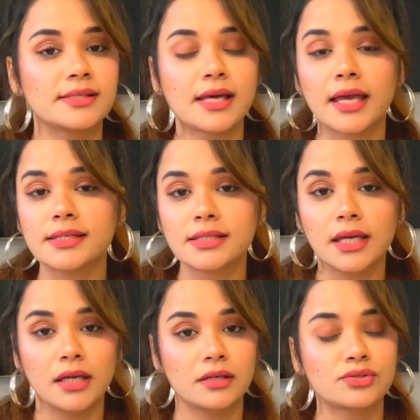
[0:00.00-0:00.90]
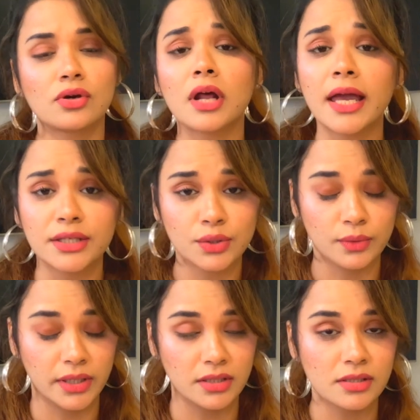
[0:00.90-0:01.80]
ICAS or
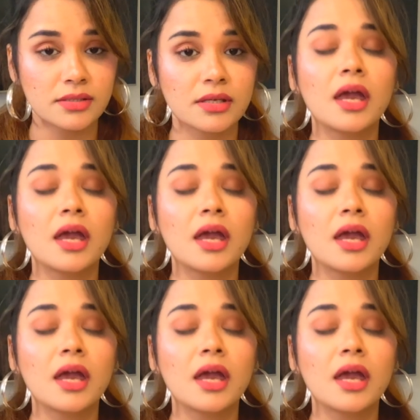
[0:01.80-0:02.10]
IQAS,